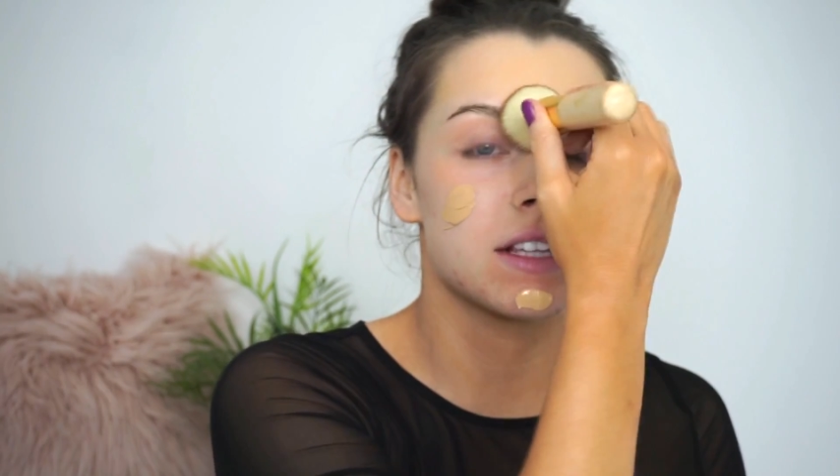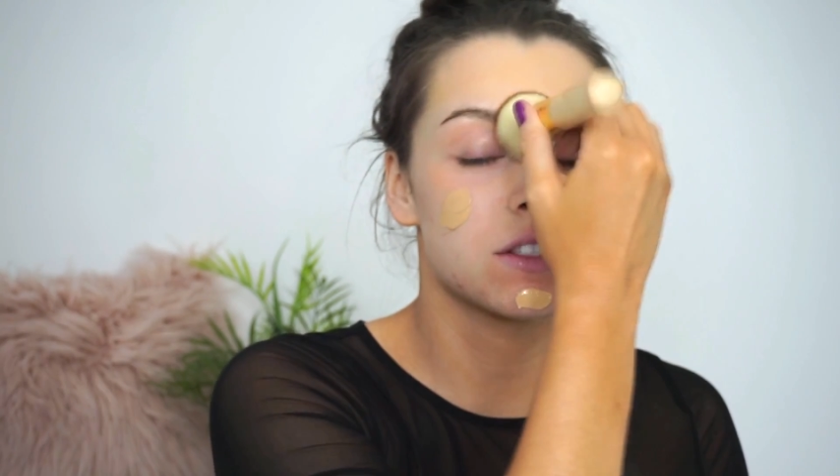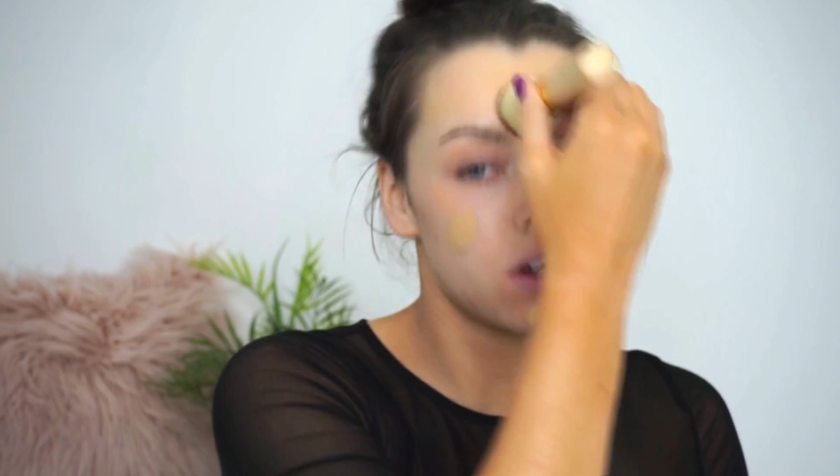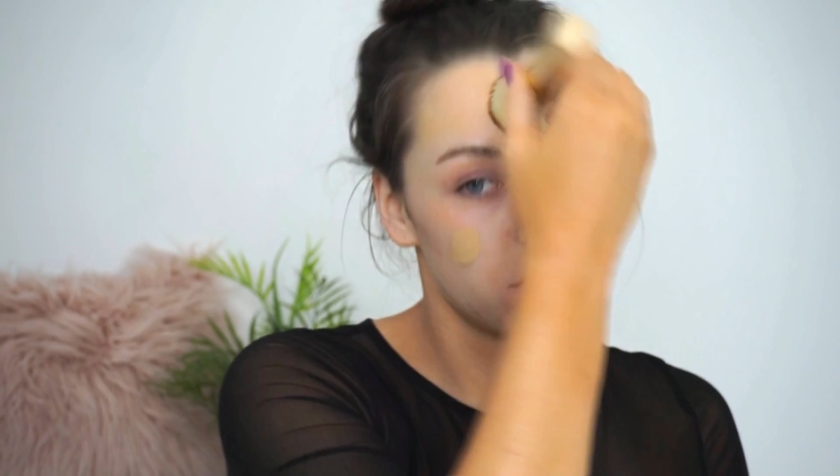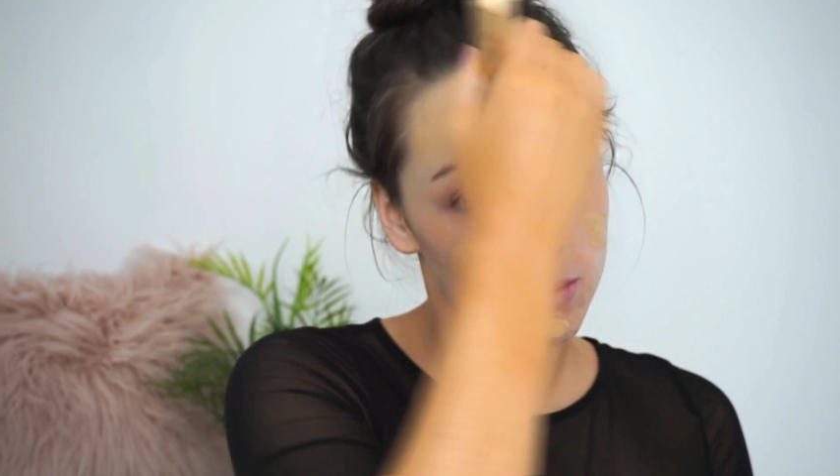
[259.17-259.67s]
It's
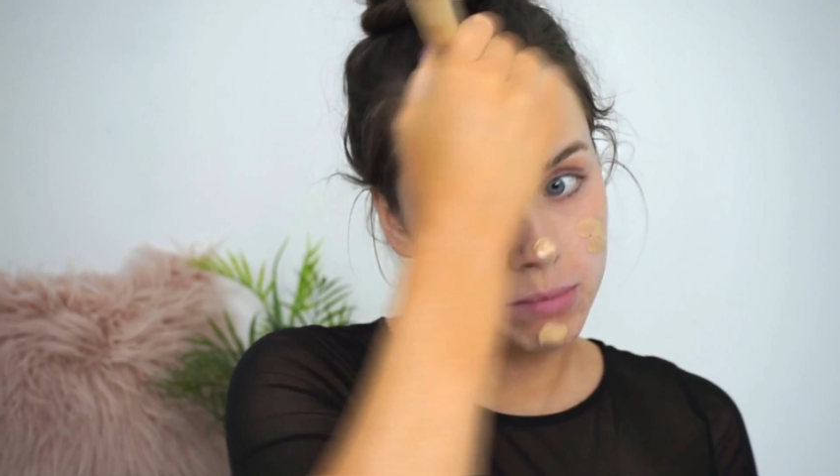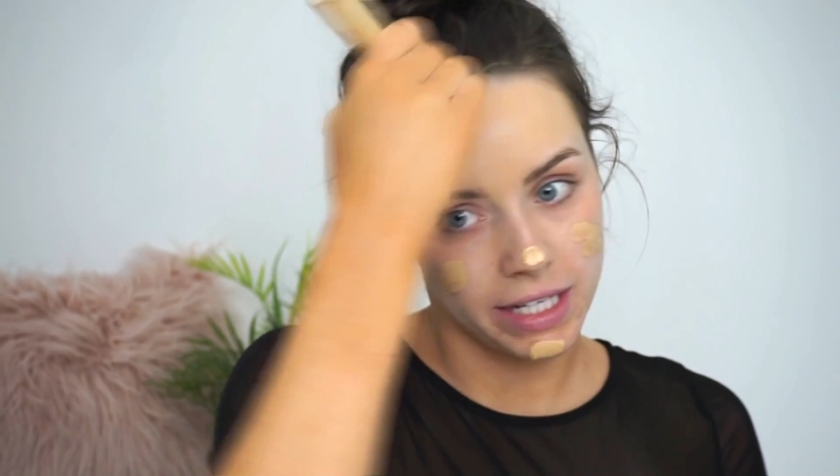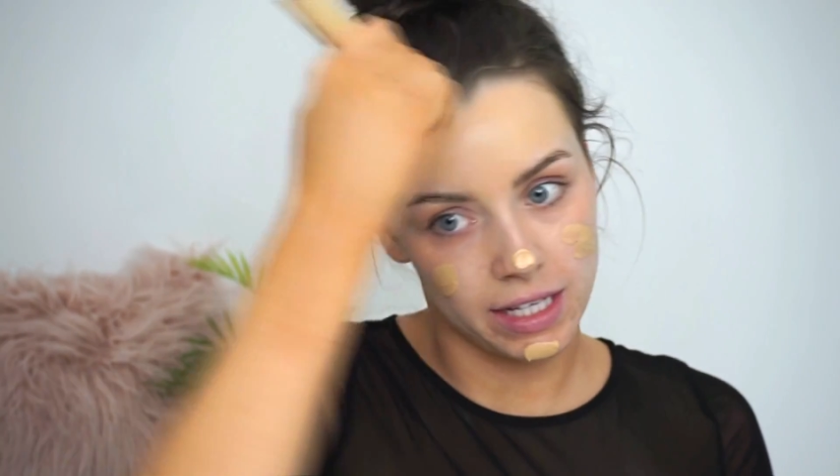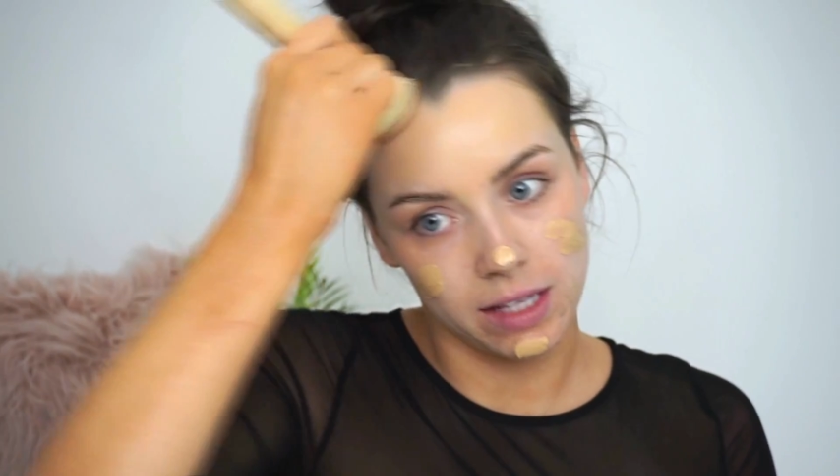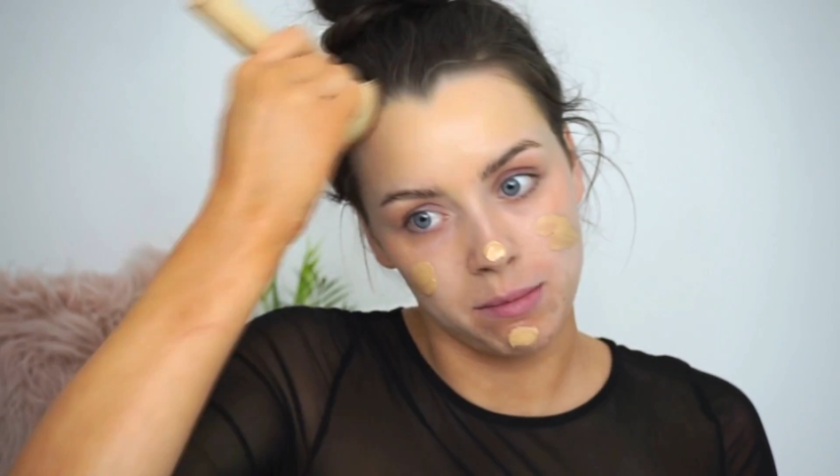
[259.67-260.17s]
not
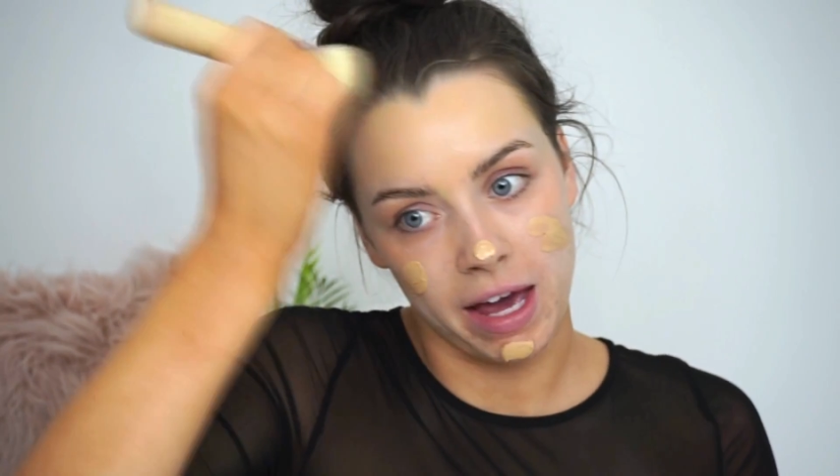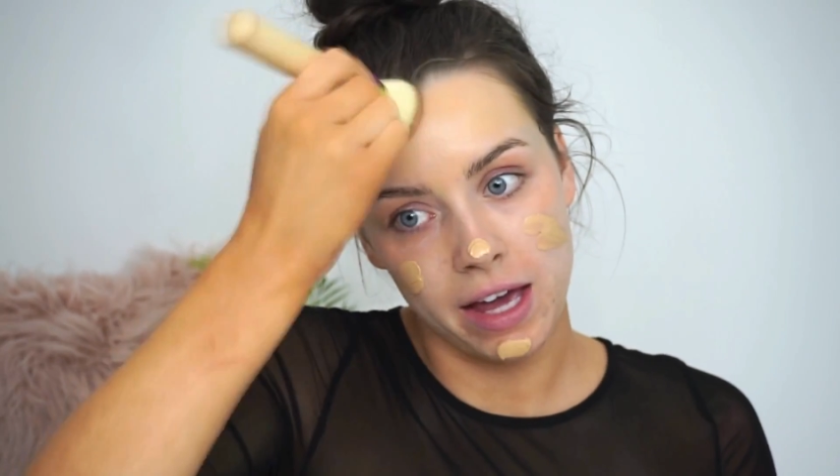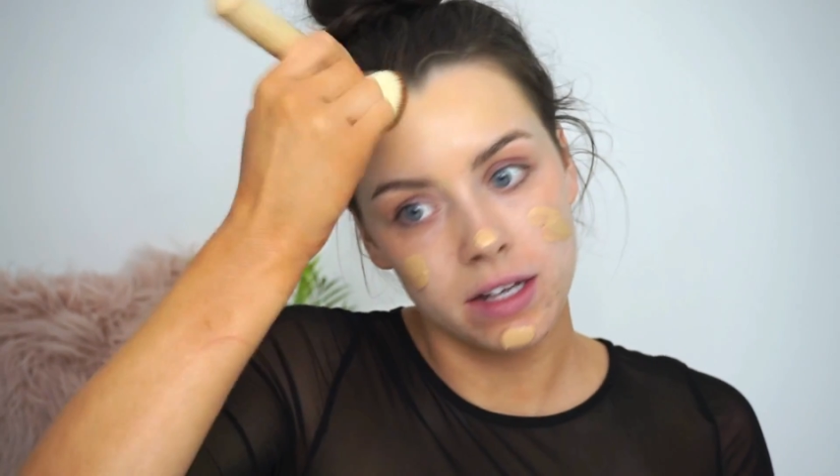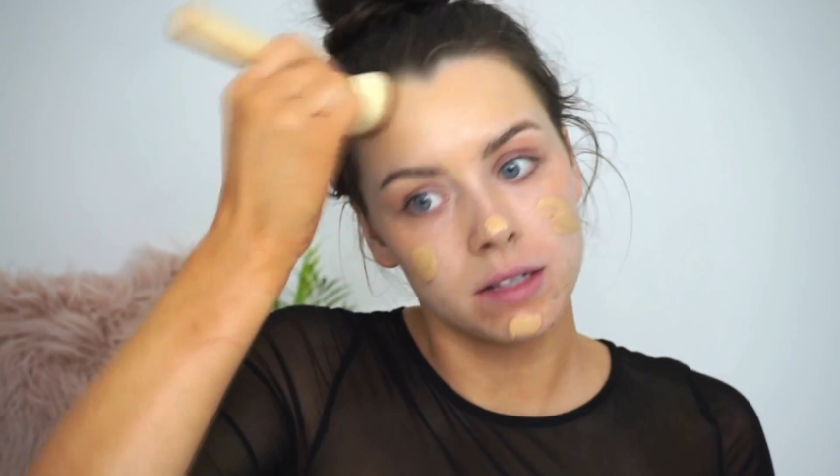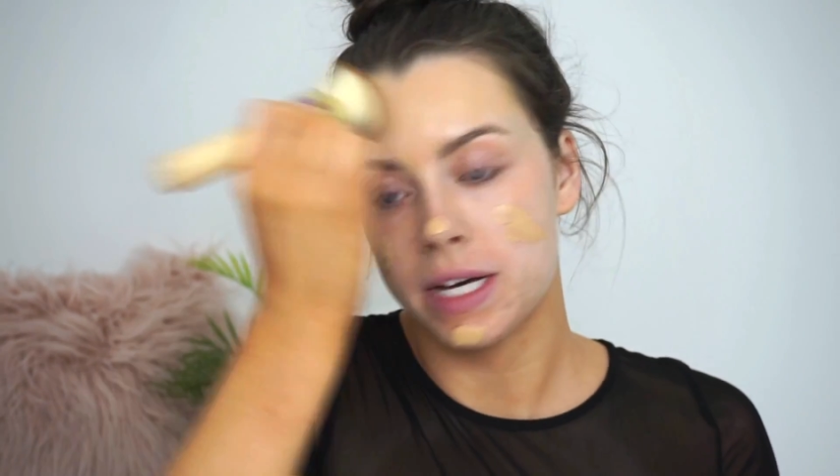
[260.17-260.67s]
completely matte,